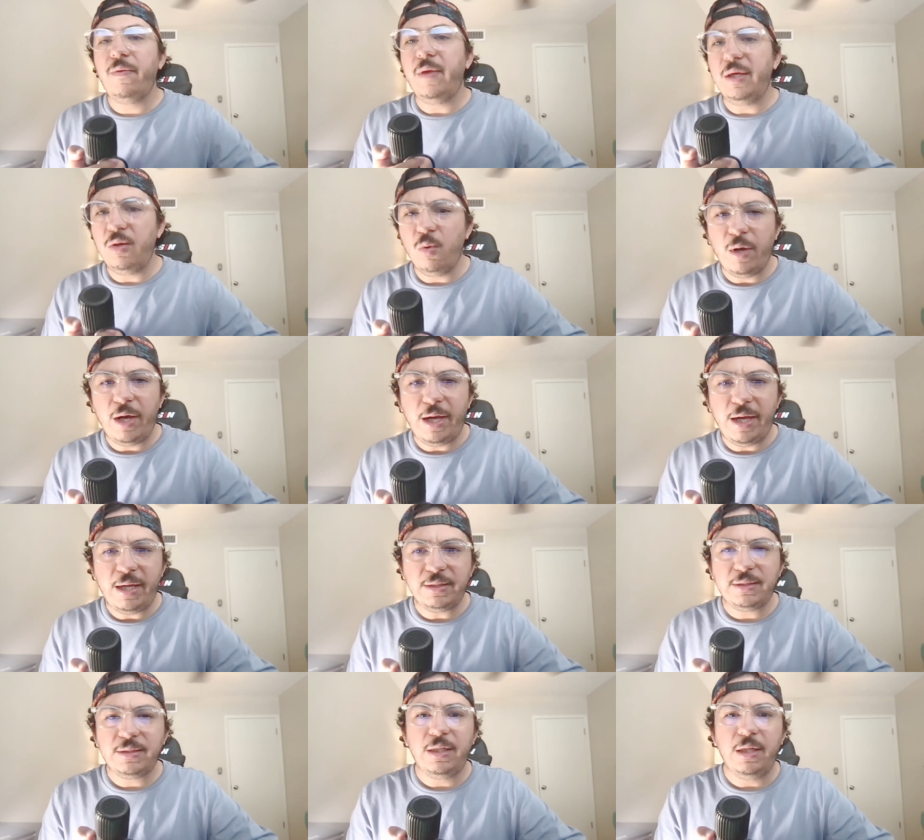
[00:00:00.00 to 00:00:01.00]
the U
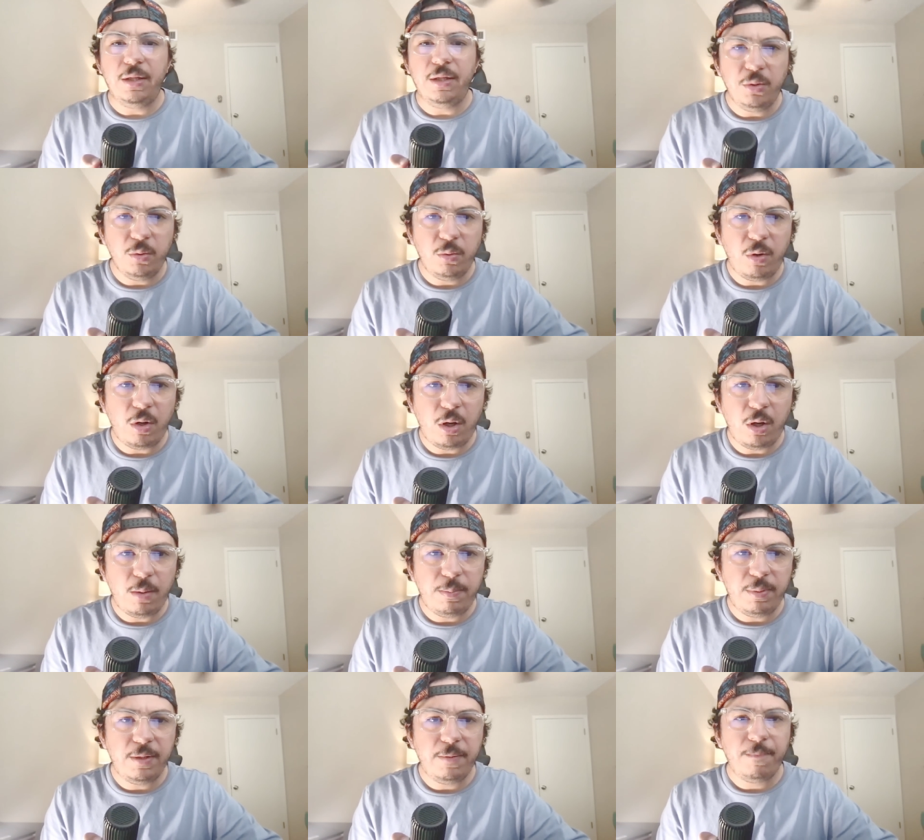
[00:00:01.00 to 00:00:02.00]
S, and
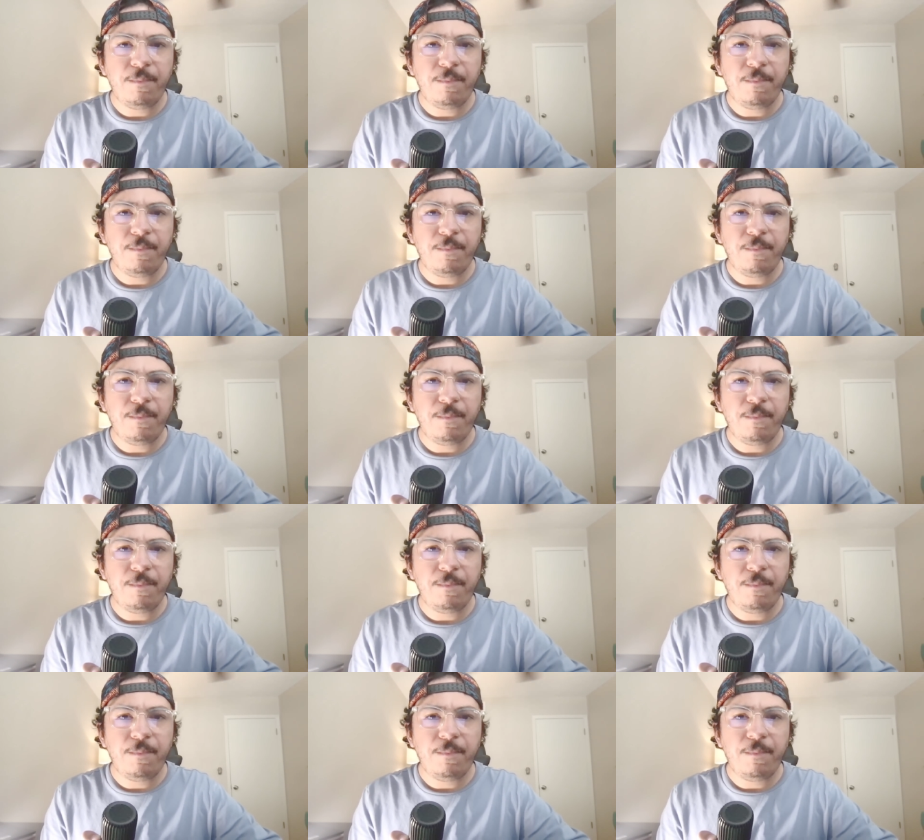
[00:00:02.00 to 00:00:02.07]
Europe.